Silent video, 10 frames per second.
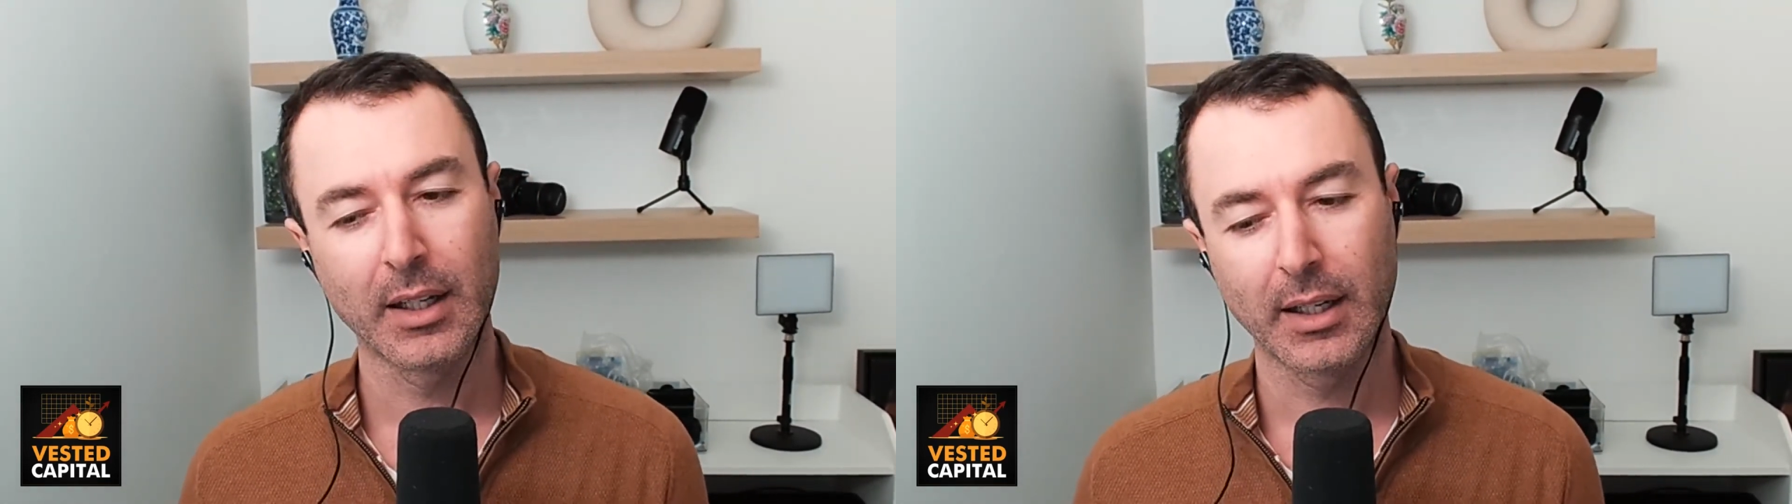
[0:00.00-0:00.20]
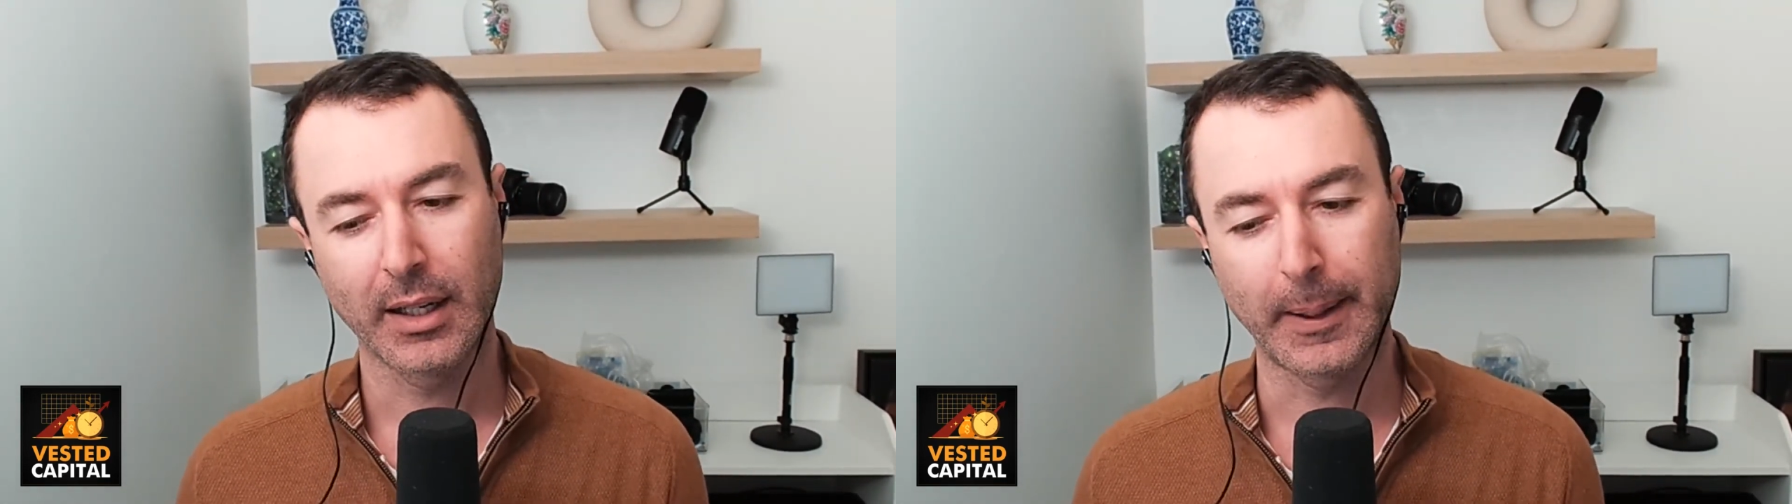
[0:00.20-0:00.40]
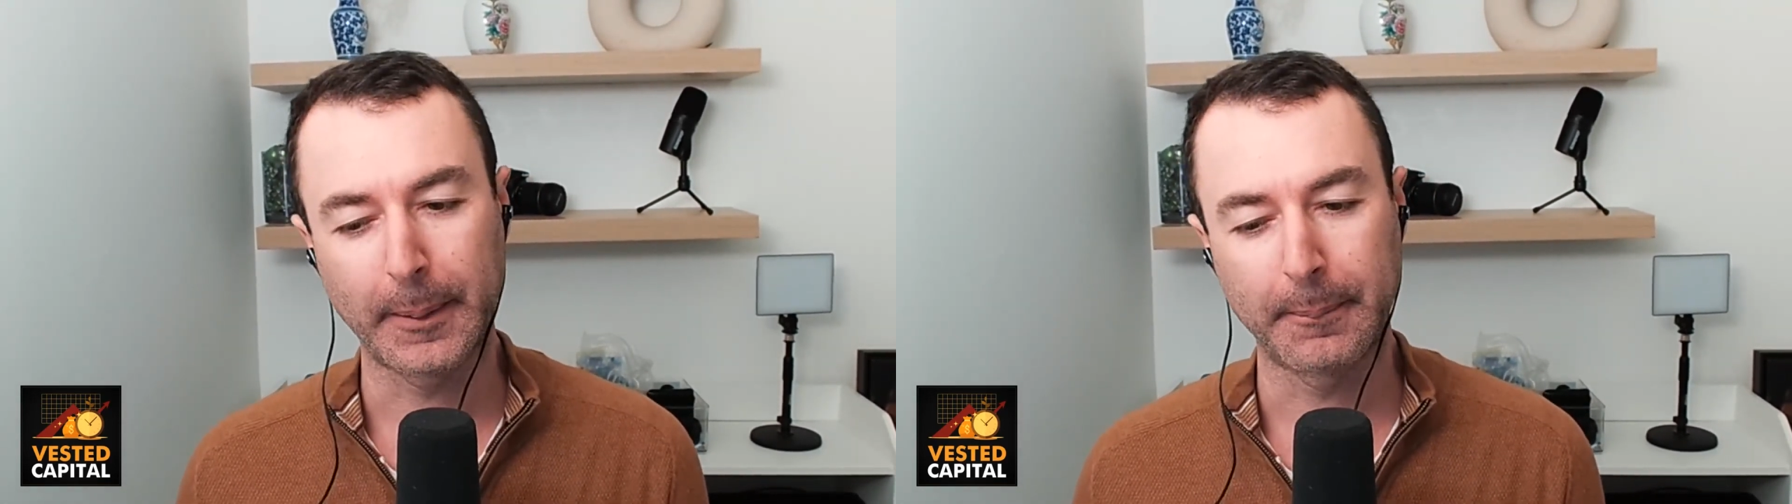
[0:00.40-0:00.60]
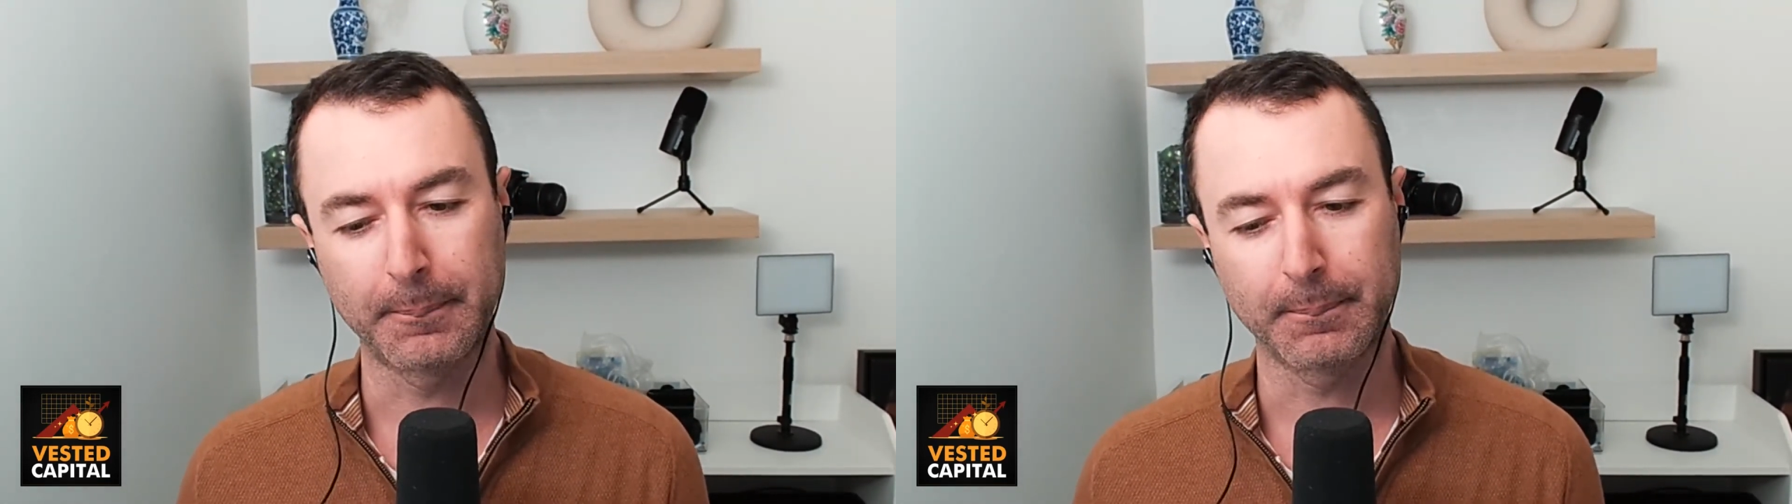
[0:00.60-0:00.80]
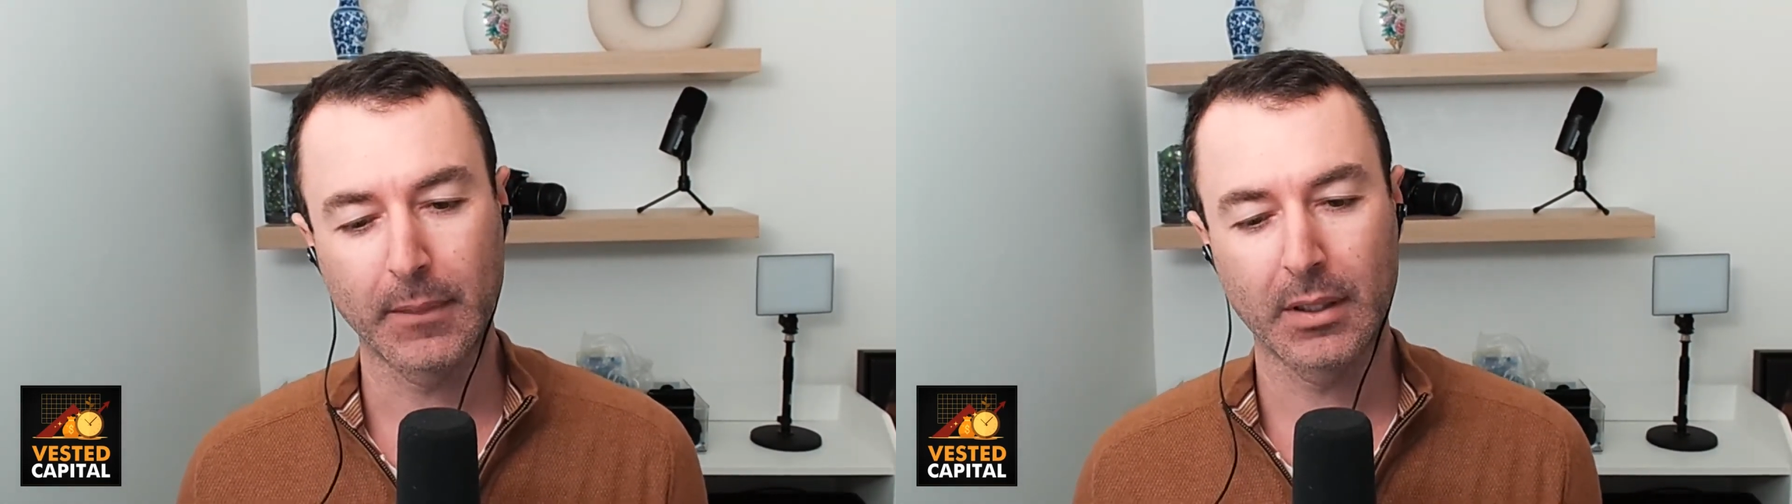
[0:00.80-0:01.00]

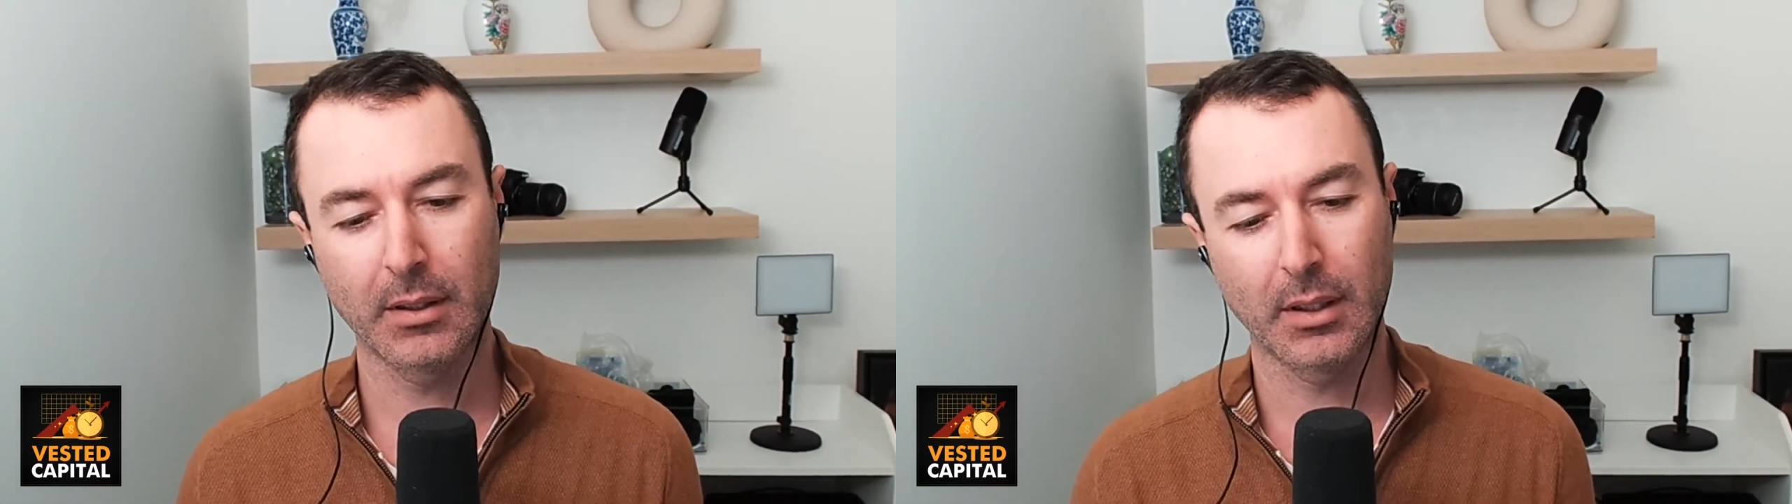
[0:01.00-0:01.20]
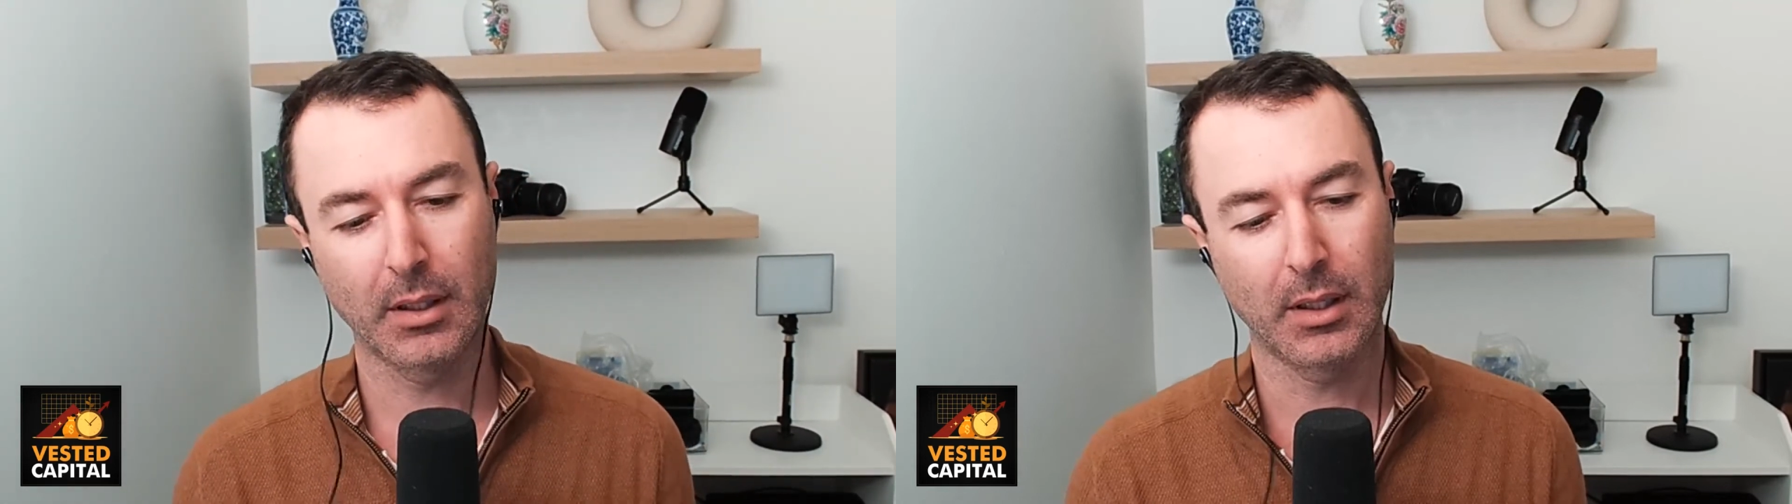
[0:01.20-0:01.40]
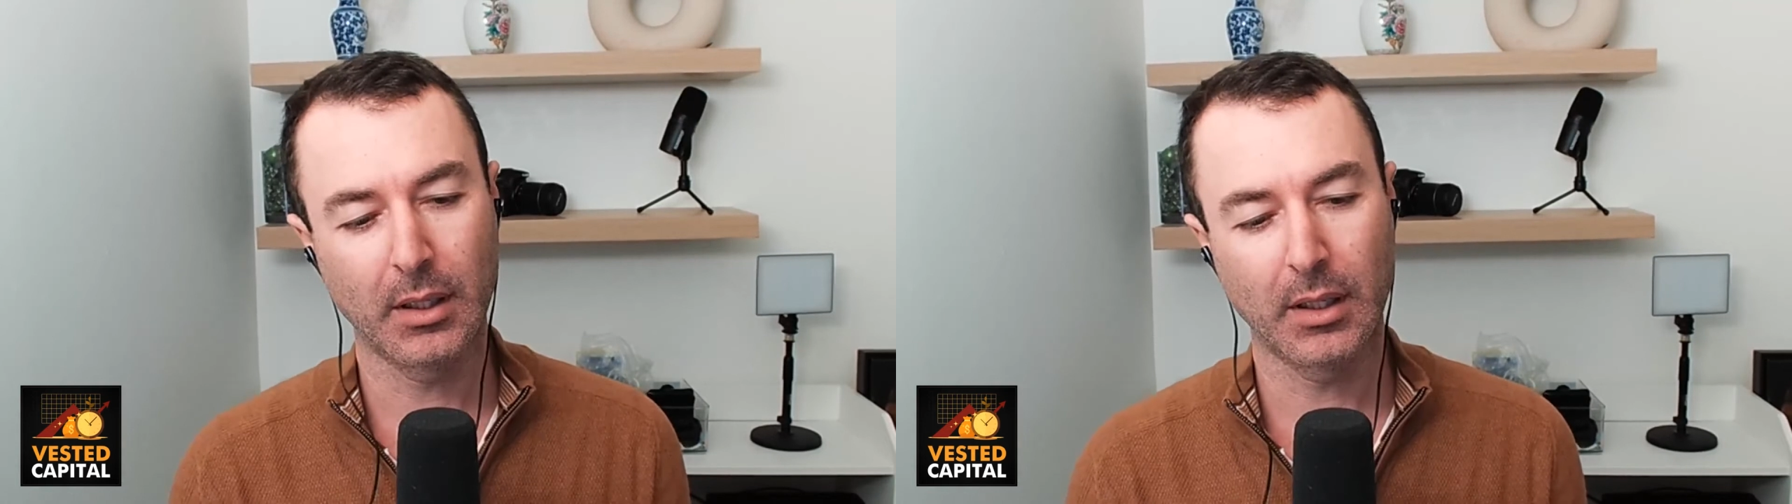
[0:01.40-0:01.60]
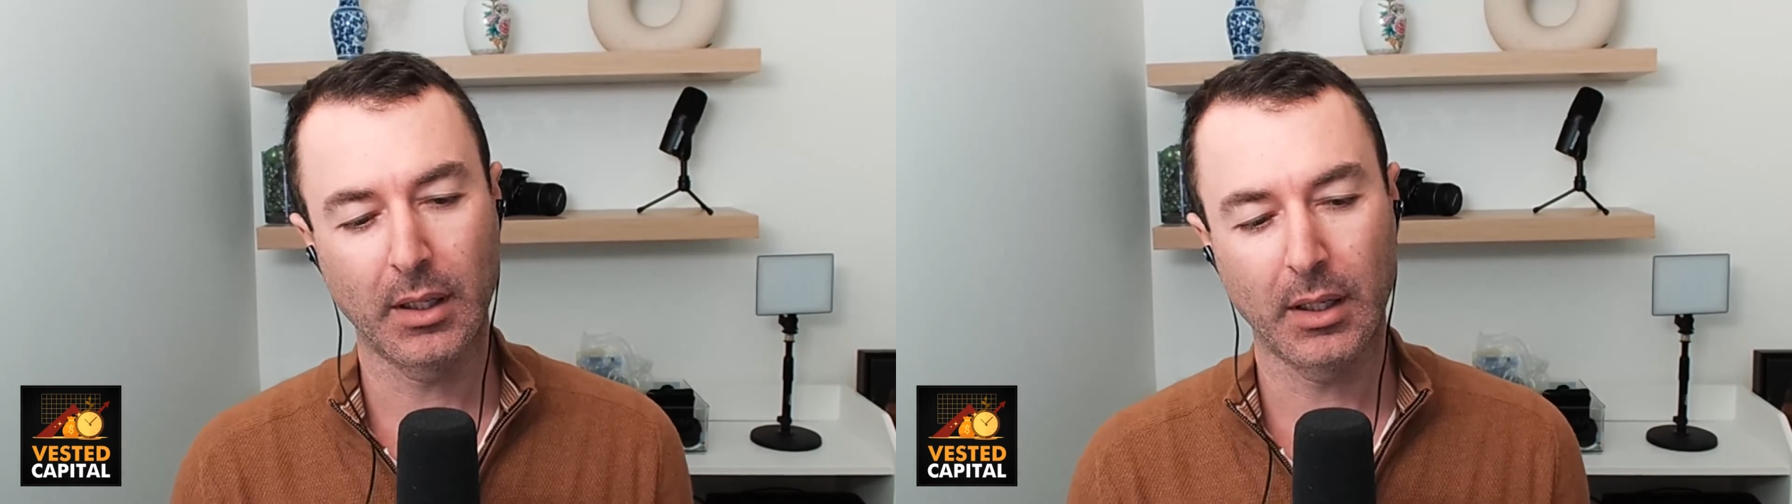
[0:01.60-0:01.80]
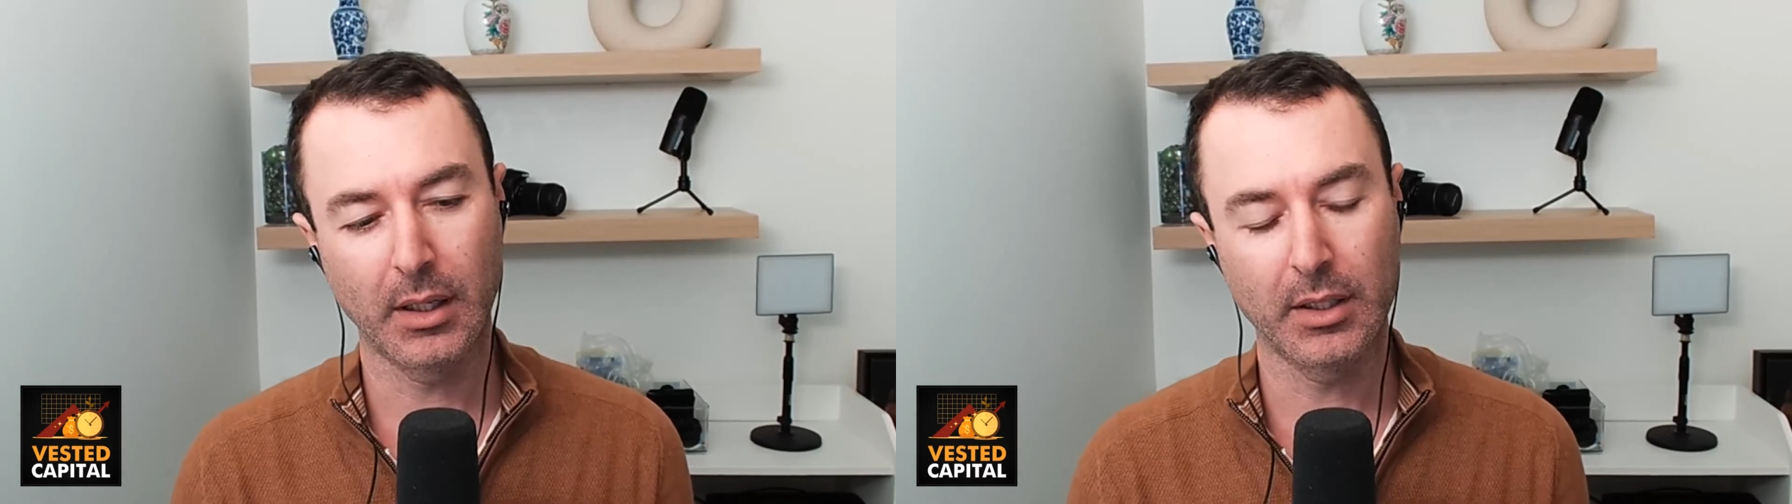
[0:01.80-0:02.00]

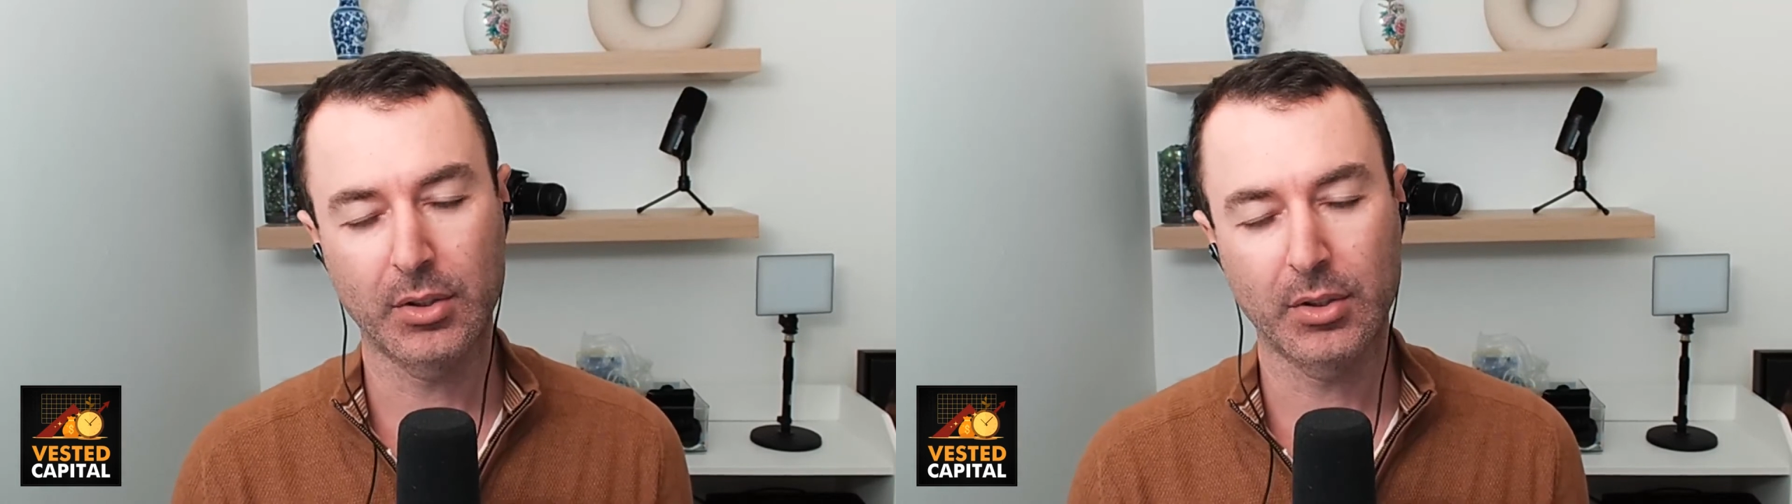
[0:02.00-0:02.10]
In